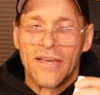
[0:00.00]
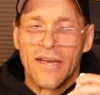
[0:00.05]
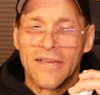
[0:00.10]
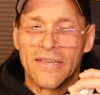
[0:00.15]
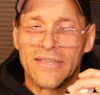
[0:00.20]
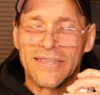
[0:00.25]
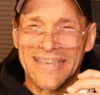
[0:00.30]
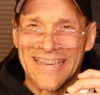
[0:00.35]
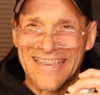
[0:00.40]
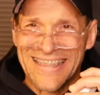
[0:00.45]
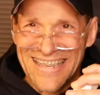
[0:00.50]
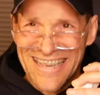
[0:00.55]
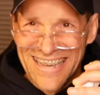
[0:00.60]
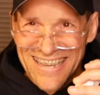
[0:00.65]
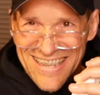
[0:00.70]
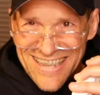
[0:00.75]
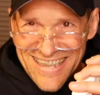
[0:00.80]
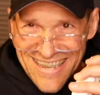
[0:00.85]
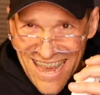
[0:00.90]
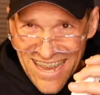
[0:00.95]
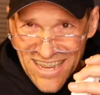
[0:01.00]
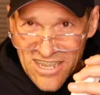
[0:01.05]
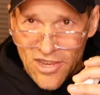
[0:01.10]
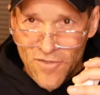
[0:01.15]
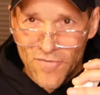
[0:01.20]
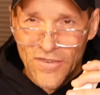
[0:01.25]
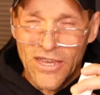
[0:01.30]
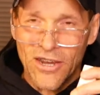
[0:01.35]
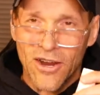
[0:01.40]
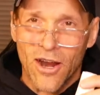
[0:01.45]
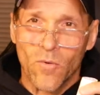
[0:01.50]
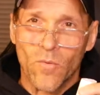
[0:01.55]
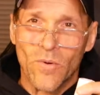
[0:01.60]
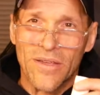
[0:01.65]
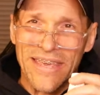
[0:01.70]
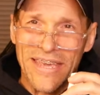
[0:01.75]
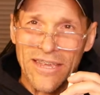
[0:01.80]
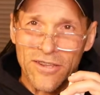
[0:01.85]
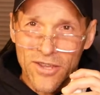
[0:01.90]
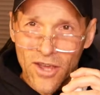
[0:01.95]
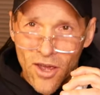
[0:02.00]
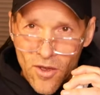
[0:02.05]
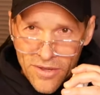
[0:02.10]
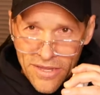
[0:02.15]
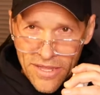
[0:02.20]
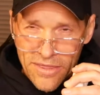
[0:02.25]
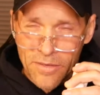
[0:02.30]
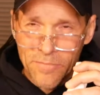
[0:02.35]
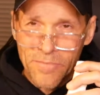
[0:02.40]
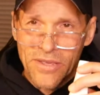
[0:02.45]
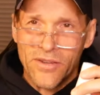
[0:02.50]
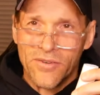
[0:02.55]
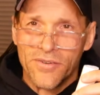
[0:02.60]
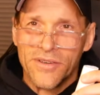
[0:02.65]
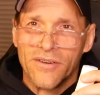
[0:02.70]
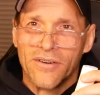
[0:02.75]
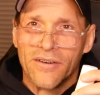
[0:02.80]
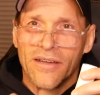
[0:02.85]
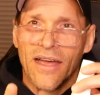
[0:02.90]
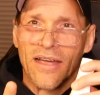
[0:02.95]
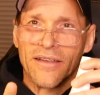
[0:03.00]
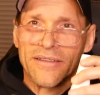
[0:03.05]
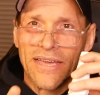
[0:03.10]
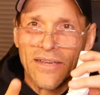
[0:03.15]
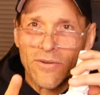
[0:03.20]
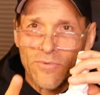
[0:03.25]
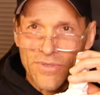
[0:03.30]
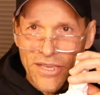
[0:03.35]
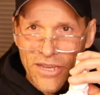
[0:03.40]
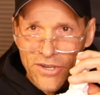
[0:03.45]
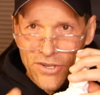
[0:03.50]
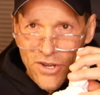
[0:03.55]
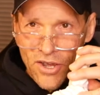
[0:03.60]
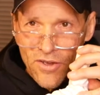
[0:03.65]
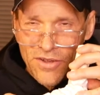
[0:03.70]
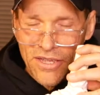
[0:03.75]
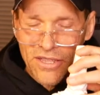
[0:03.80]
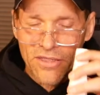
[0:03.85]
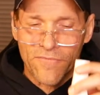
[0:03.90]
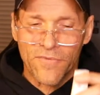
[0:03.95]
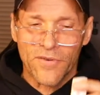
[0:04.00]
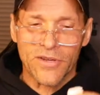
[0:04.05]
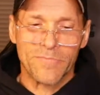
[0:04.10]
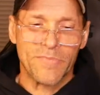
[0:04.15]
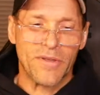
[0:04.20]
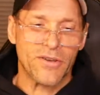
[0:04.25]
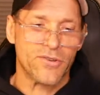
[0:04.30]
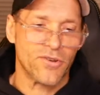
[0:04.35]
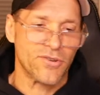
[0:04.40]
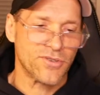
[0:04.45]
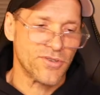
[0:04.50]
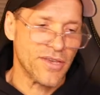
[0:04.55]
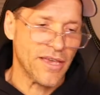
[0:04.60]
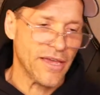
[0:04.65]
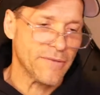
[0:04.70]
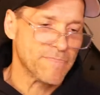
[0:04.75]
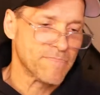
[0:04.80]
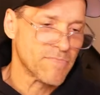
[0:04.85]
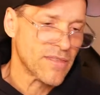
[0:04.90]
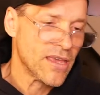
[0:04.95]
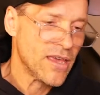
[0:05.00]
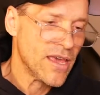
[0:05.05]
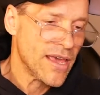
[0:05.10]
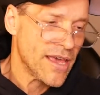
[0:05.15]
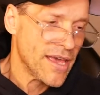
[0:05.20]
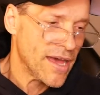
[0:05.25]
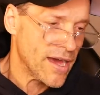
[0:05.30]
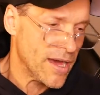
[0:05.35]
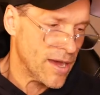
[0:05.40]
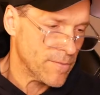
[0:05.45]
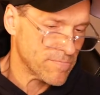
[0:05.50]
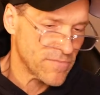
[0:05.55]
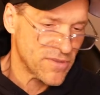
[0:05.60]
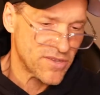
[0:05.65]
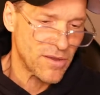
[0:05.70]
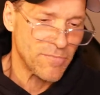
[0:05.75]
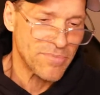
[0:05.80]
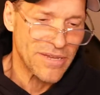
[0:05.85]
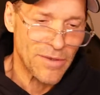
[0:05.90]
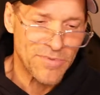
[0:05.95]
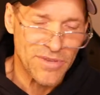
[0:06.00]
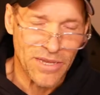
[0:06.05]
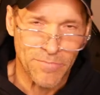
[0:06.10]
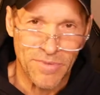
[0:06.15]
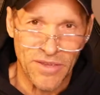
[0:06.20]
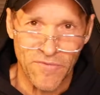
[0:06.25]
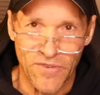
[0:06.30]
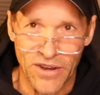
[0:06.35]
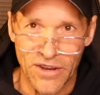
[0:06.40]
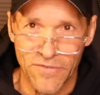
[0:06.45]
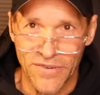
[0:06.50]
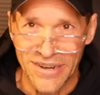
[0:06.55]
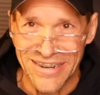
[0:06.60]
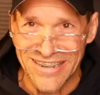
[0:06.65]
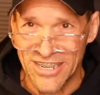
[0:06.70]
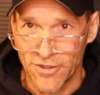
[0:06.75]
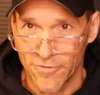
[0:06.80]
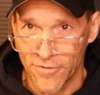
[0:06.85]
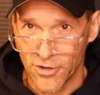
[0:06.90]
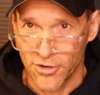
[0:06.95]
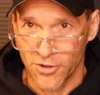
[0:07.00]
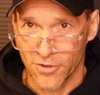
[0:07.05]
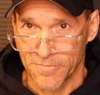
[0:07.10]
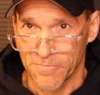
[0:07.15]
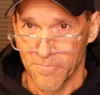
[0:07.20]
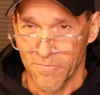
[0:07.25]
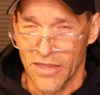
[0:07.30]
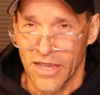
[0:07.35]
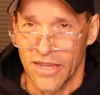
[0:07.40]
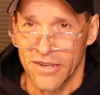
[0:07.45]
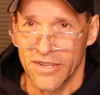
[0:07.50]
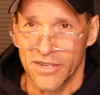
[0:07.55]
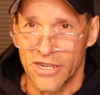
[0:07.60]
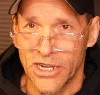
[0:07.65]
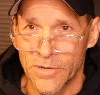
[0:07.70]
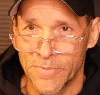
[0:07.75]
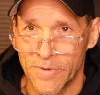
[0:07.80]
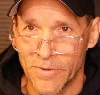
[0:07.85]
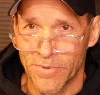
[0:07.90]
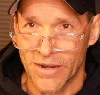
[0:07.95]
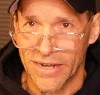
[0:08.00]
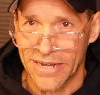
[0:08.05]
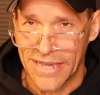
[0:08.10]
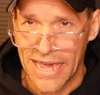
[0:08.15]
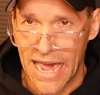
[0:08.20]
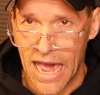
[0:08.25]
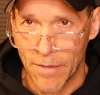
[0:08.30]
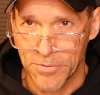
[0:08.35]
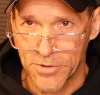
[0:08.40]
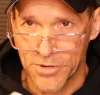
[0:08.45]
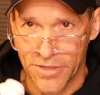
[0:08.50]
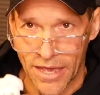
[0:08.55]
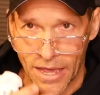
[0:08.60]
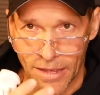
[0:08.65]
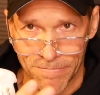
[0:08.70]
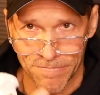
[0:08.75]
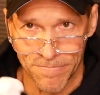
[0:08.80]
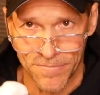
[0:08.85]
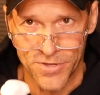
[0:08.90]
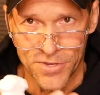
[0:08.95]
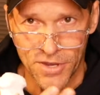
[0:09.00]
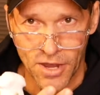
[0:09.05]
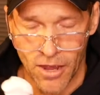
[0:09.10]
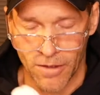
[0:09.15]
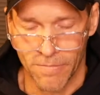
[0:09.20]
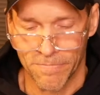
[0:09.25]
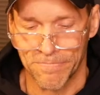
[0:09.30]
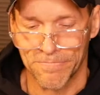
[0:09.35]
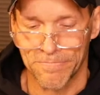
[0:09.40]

like the excessive ER, where they don't get the medial heel contact, where they don't get the first metatarsal head, sometimes it can be very, very difficult to teach people how to capture that. So